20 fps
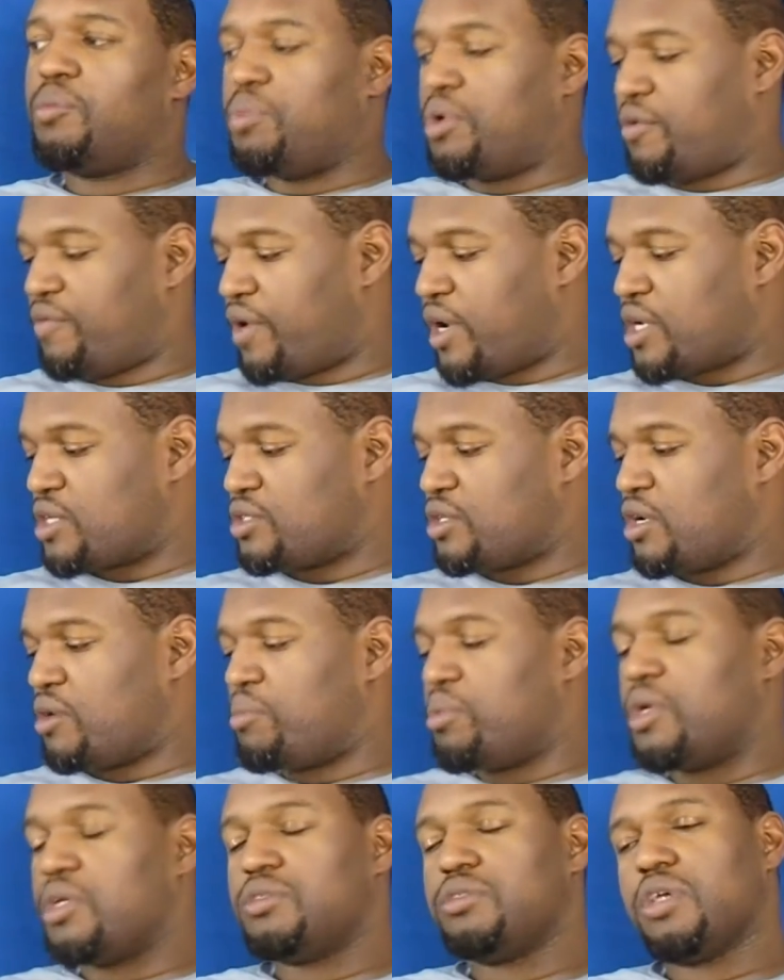But if I could start a
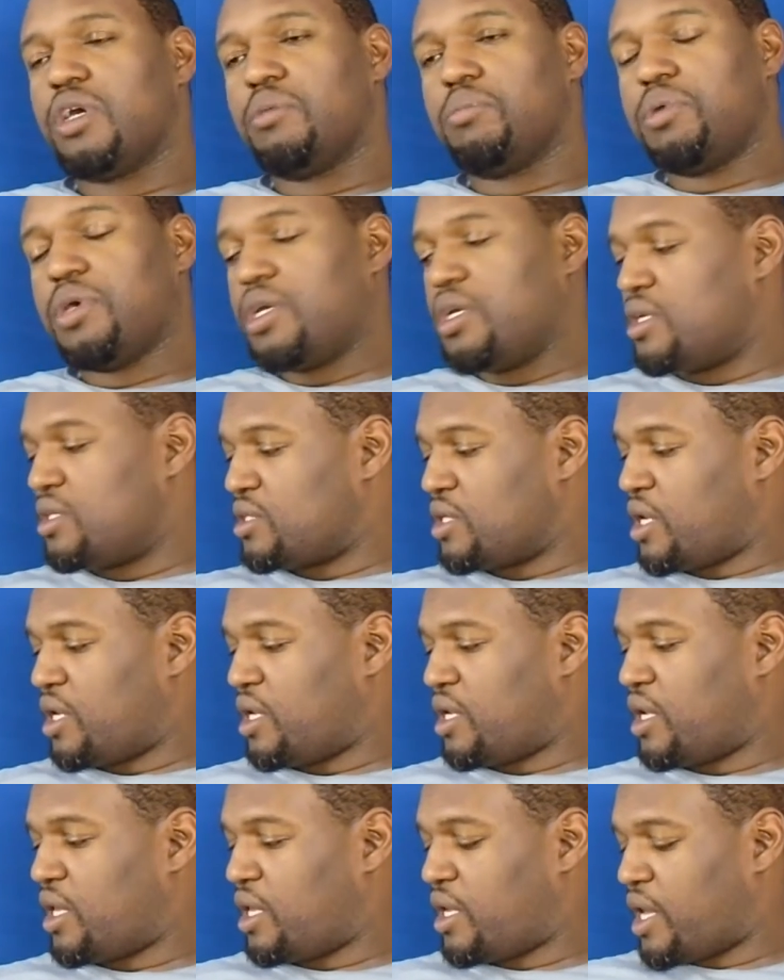Patreon page
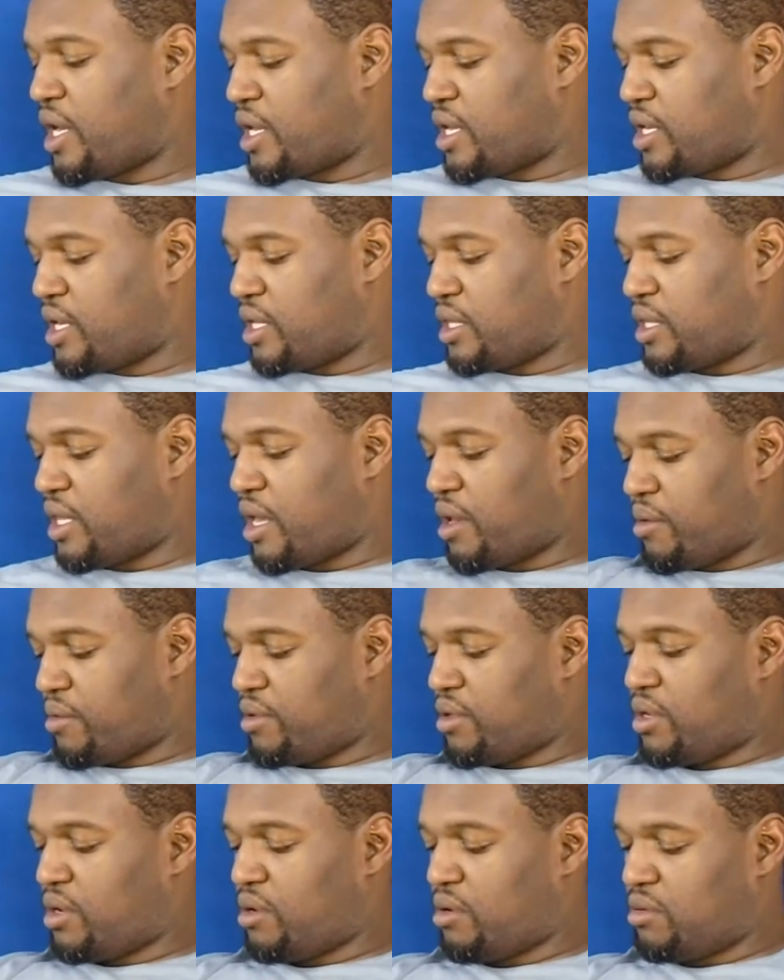and I could get that,
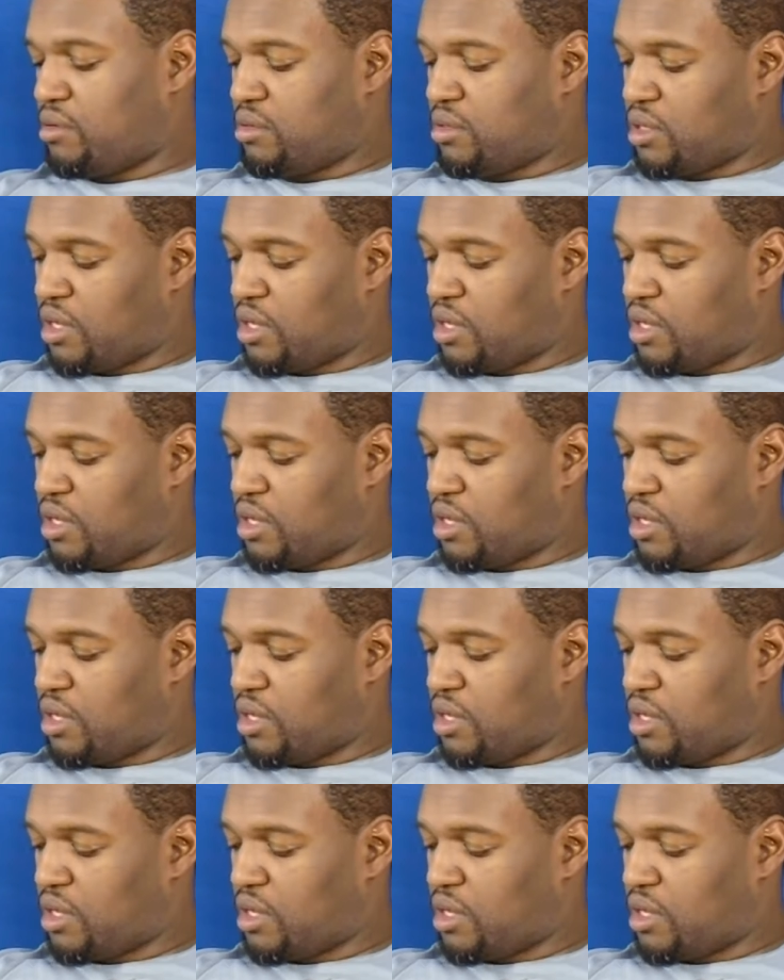you know,